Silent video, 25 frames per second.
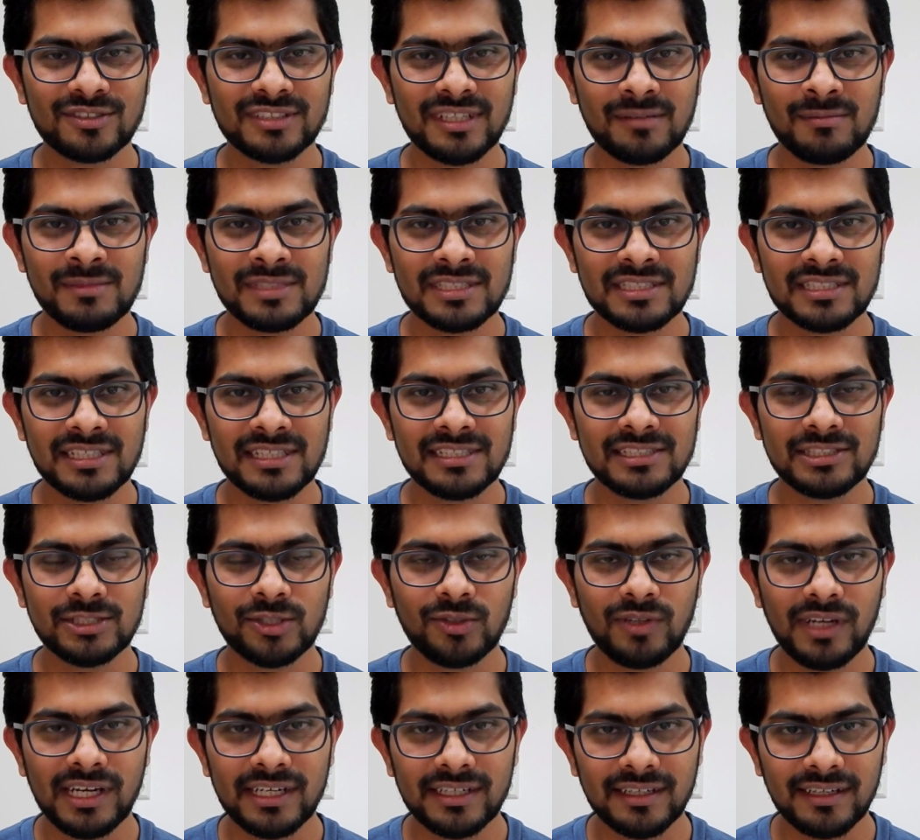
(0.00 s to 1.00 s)
two semesters,
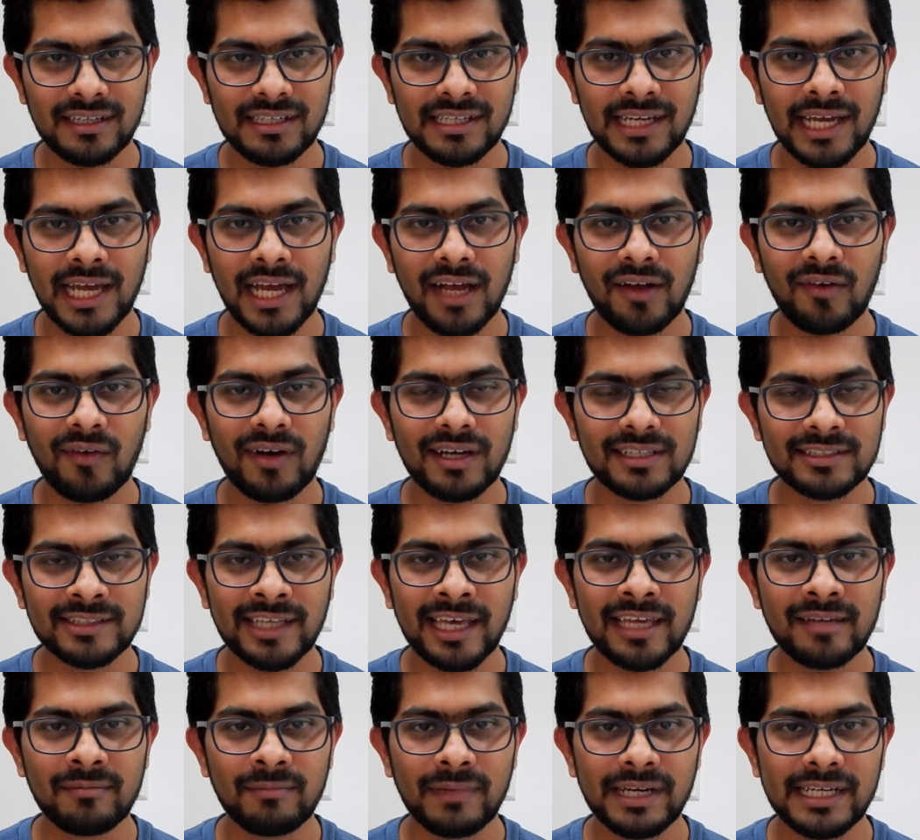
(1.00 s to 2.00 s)
you literally have
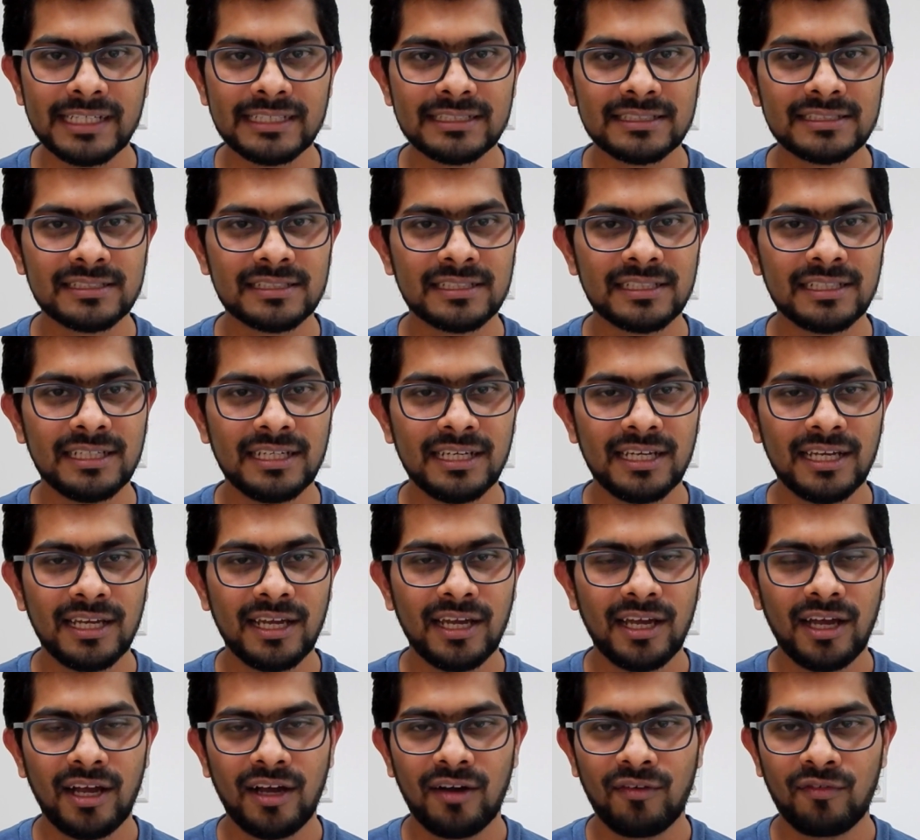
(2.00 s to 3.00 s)
assignments
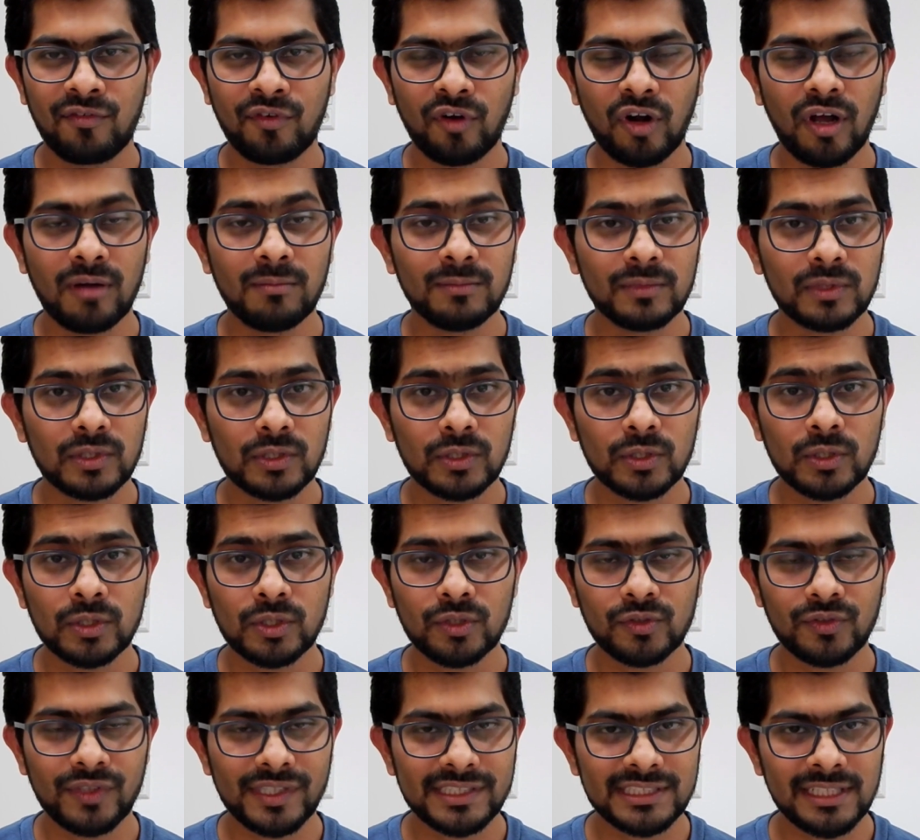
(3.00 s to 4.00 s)
from 2
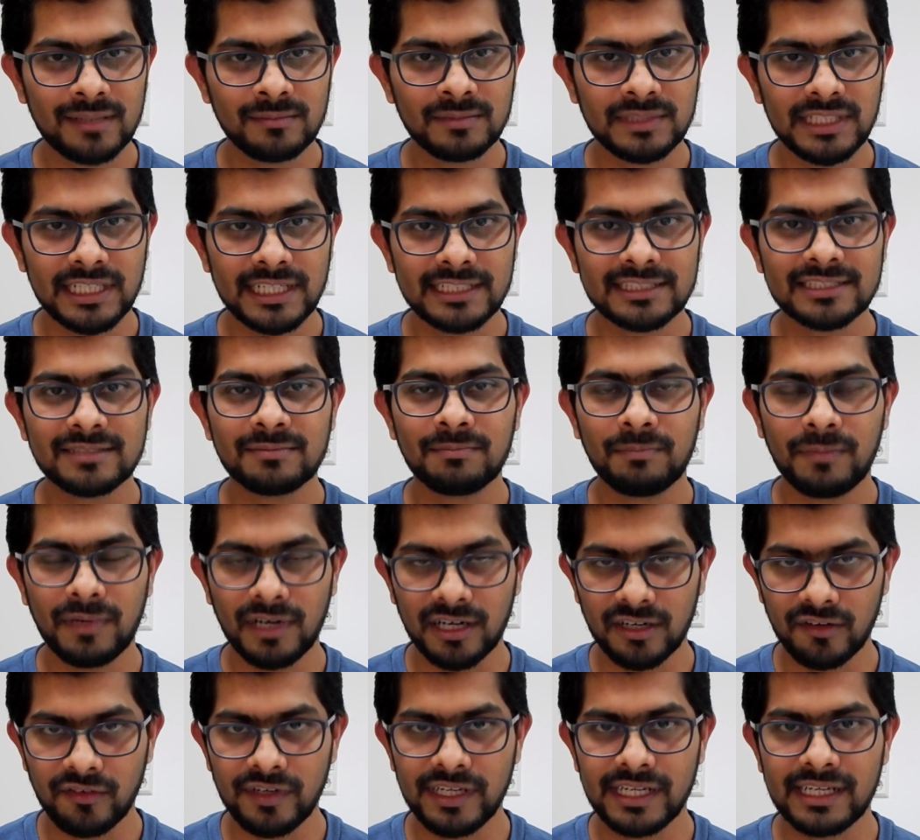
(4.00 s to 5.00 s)
to 3 subjects
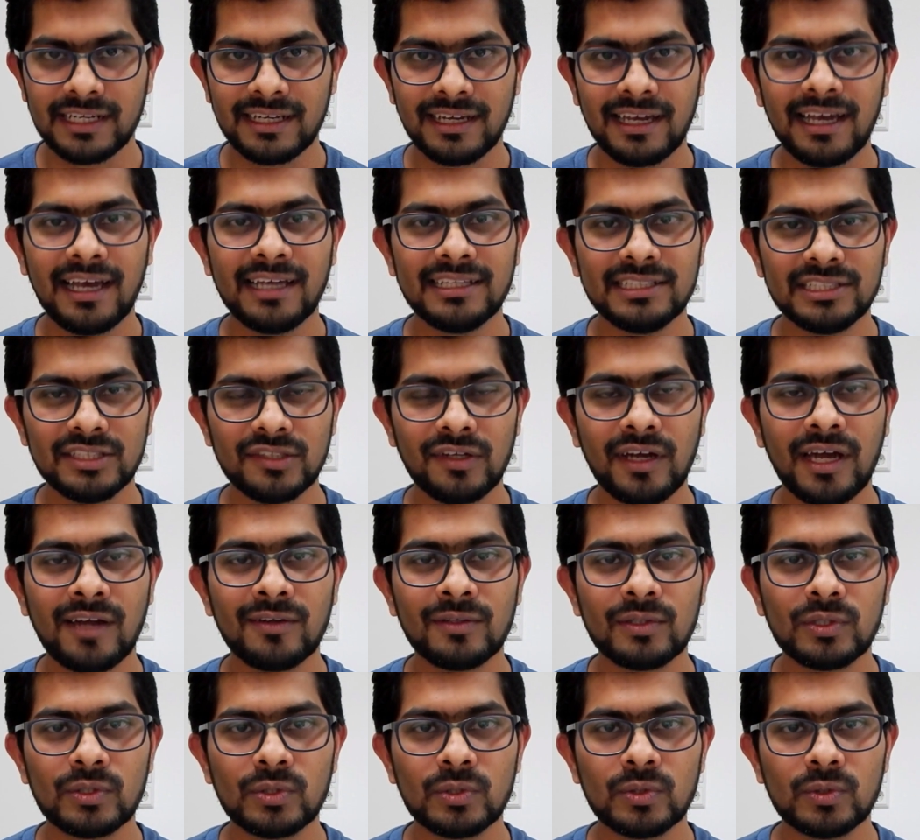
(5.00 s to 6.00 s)
per week, and you
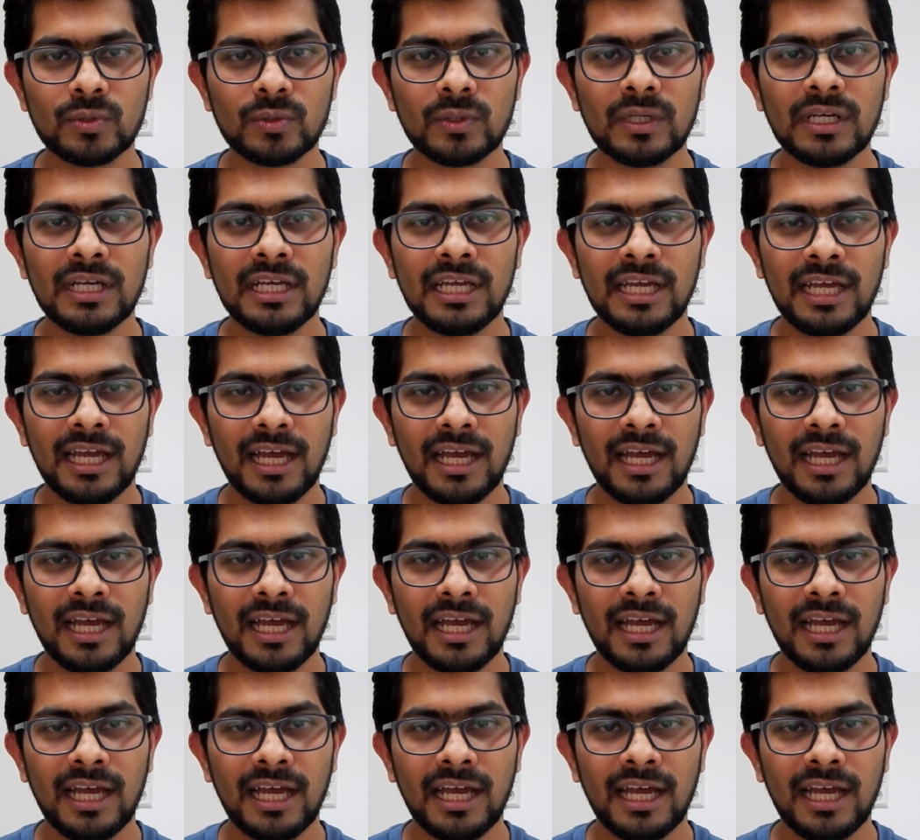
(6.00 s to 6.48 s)
have to